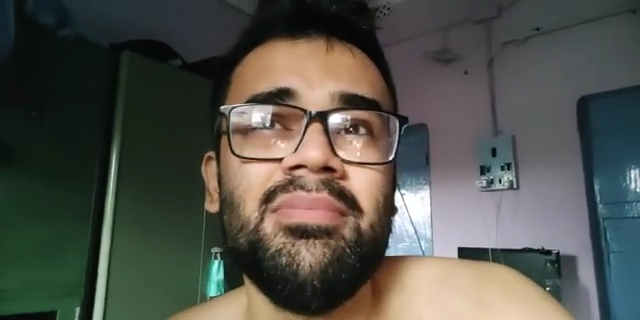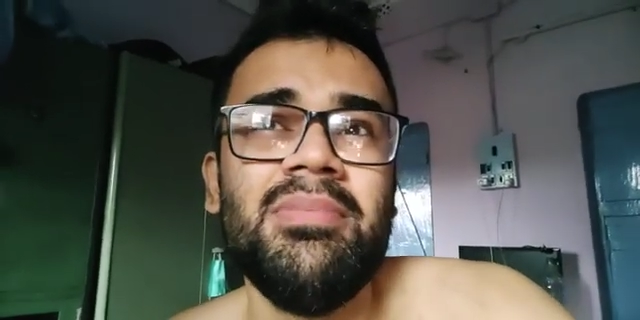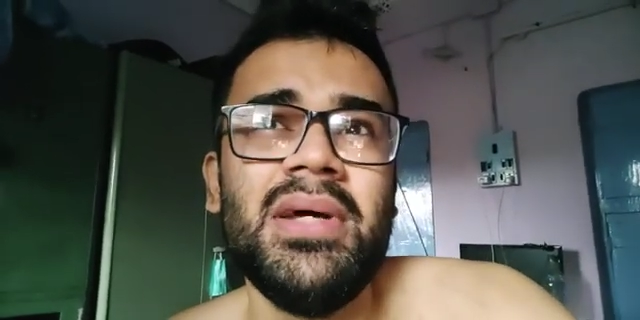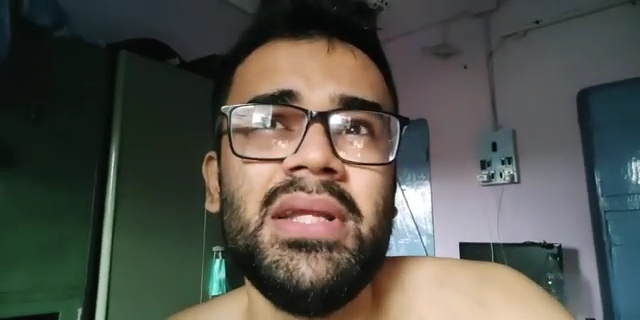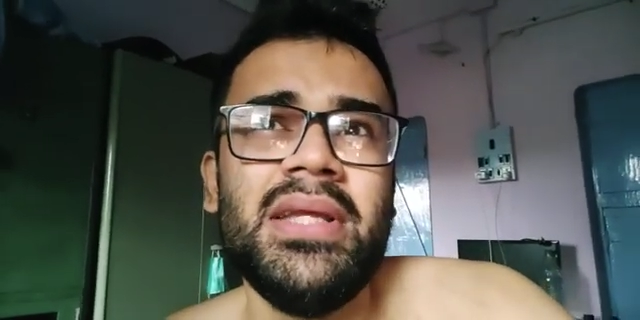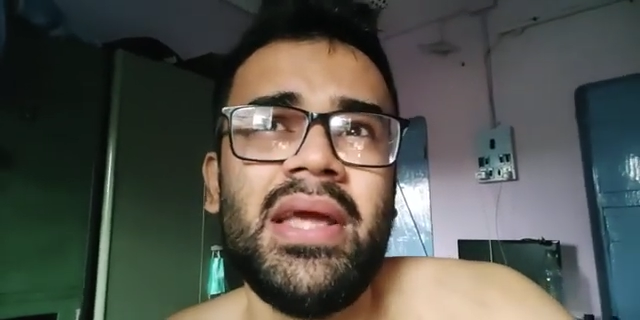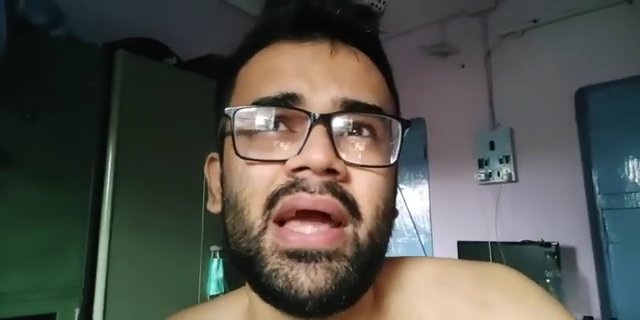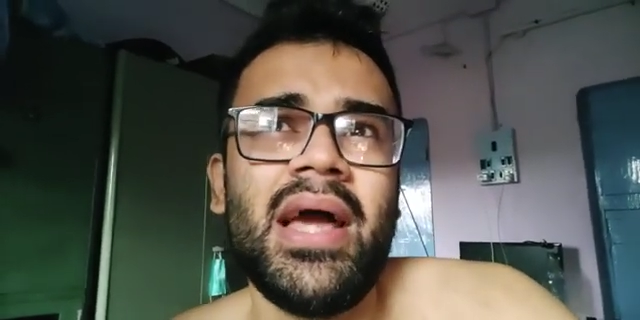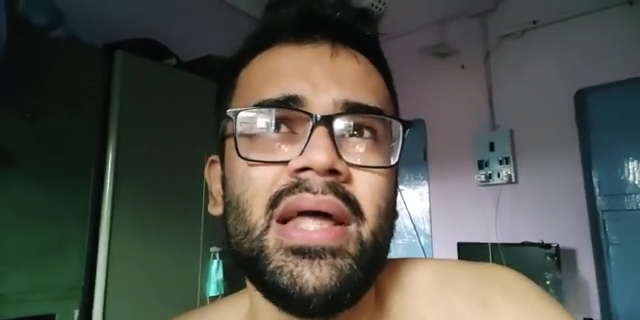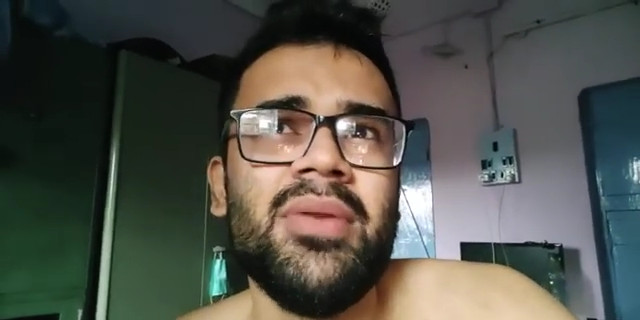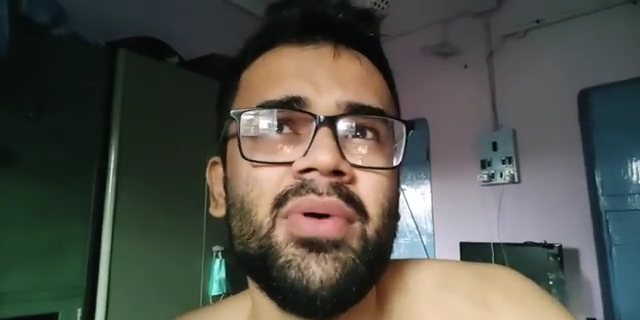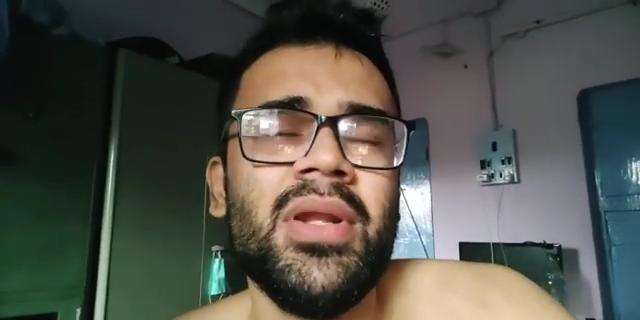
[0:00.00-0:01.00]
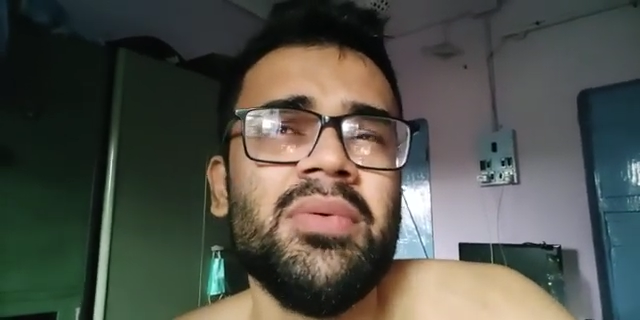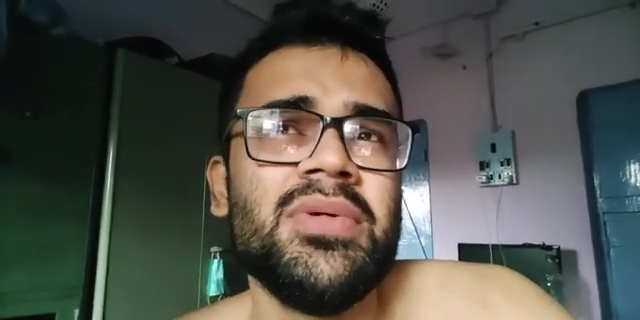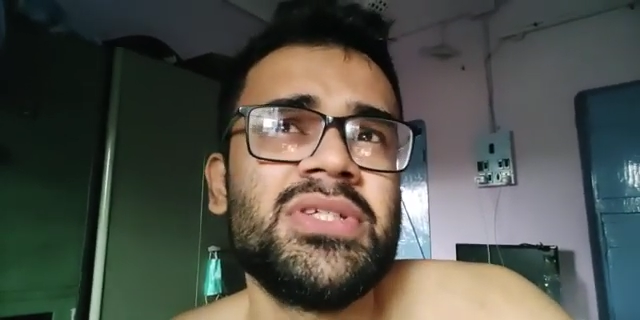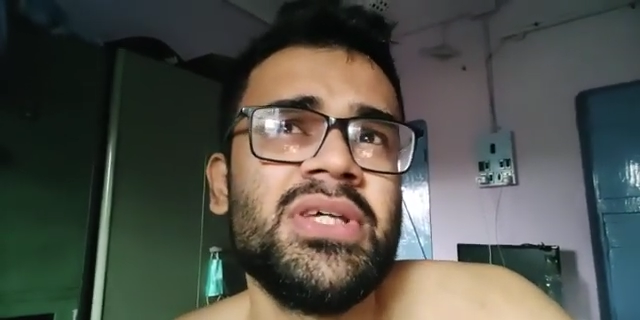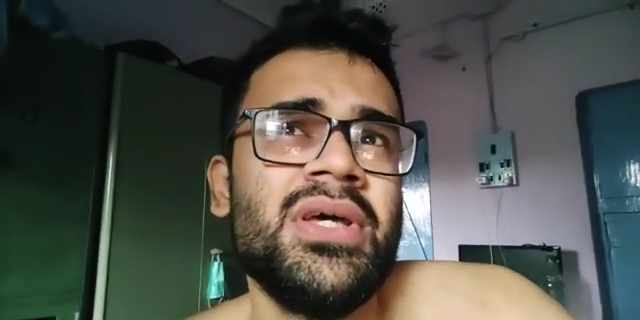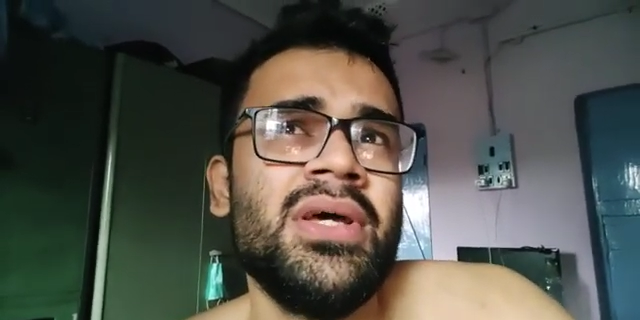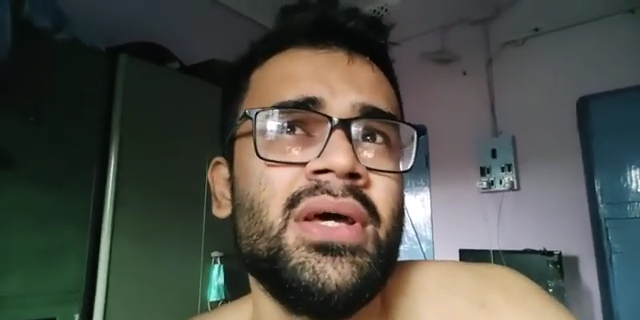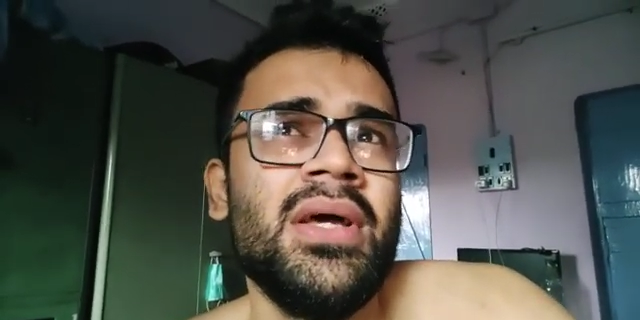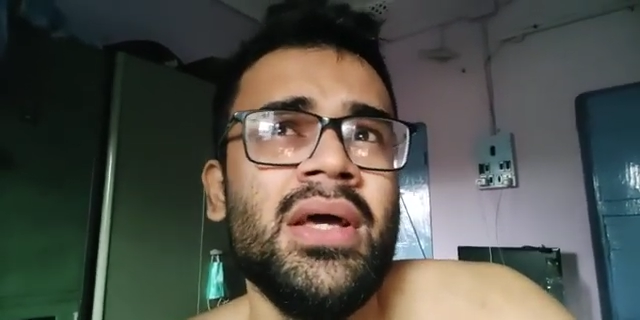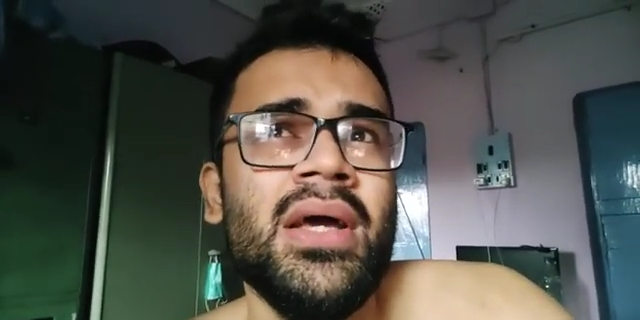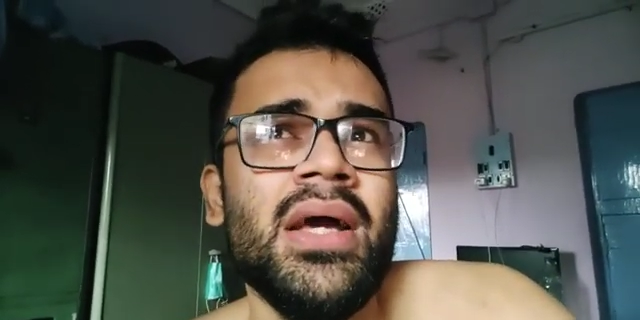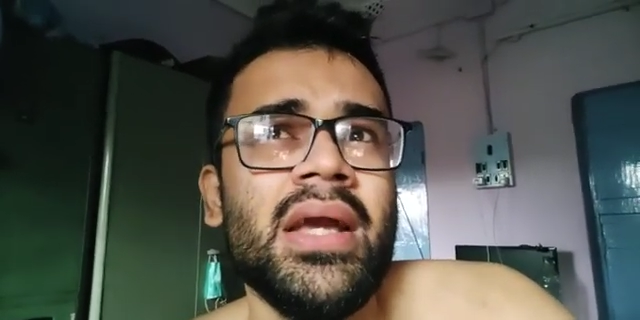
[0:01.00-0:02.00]
But yeah, and when I was
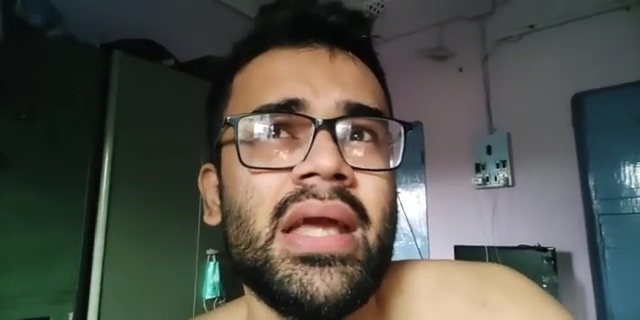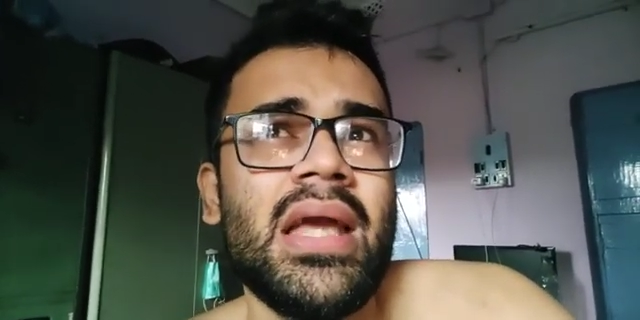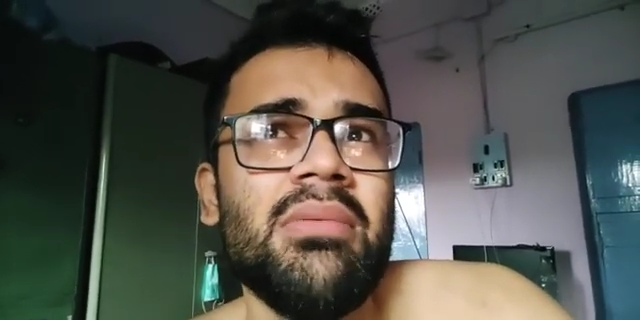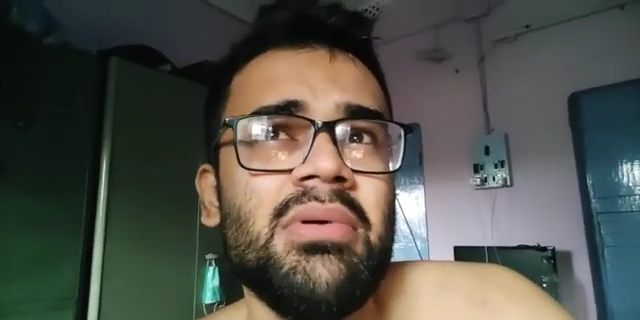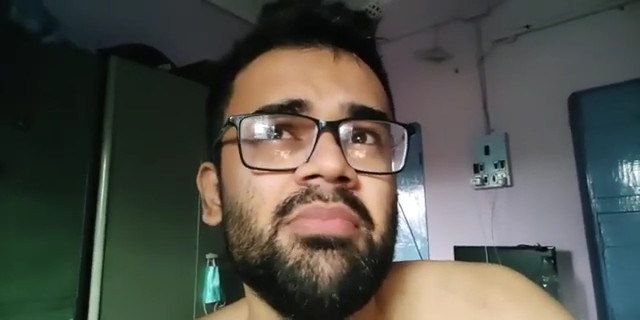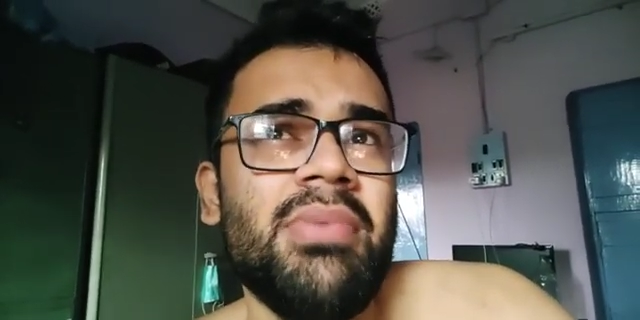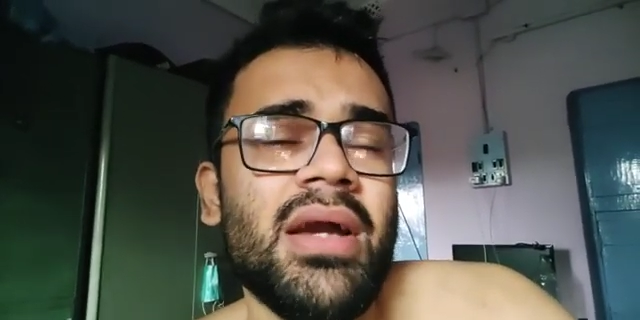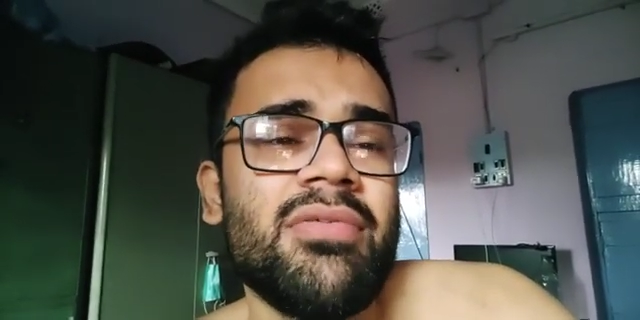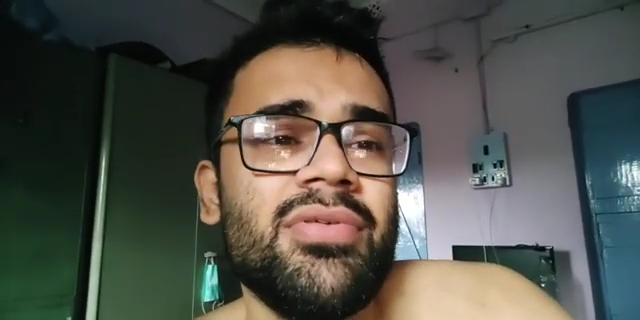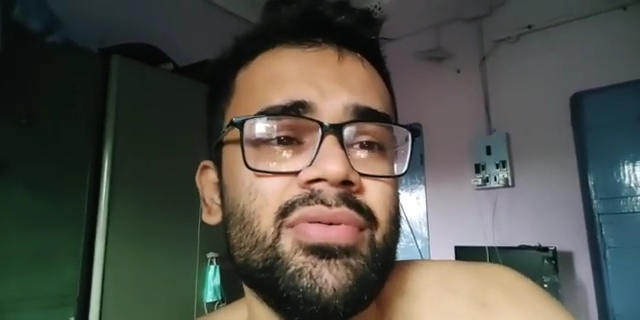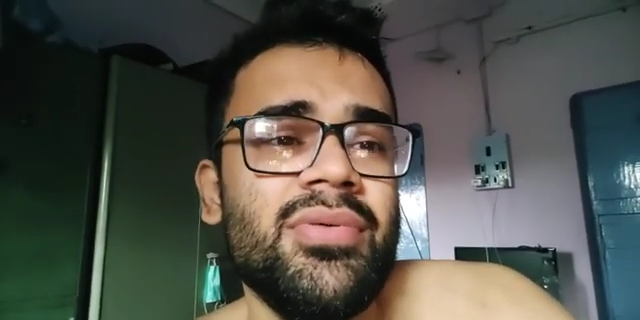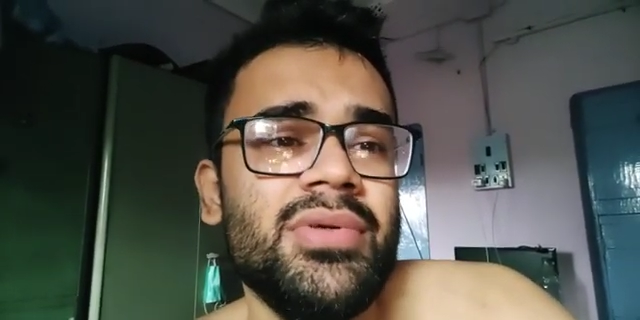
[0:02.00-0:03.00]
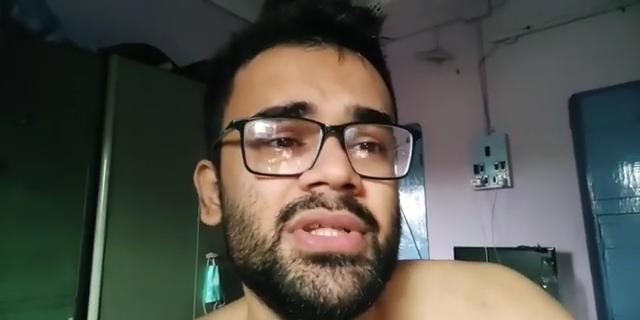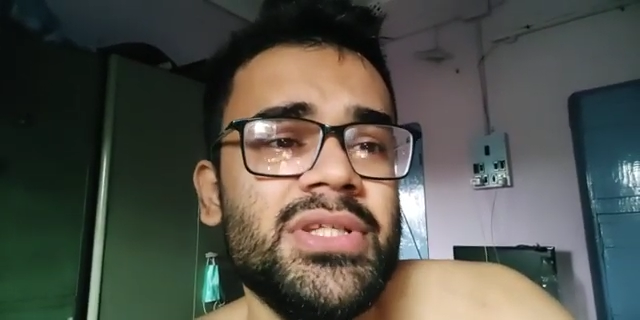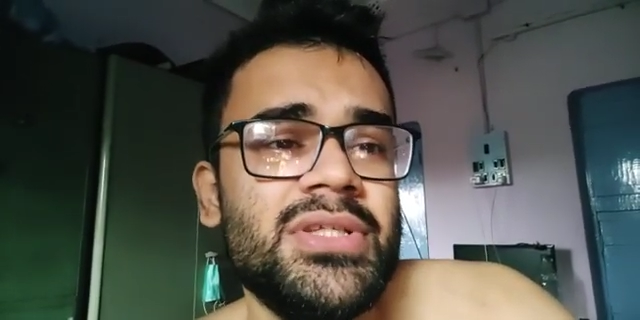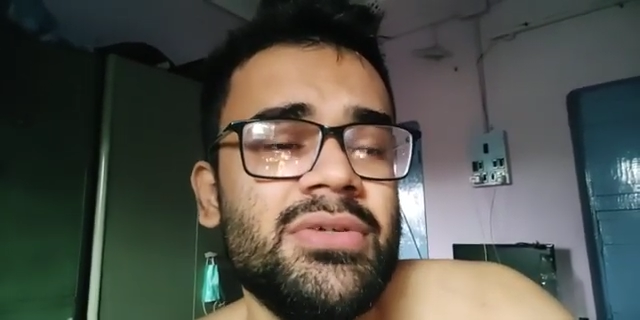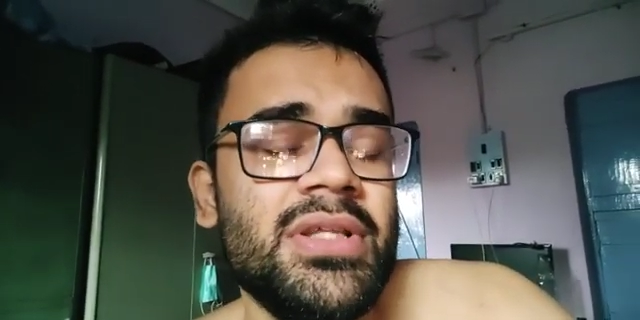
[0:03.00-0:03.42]
coming back with the,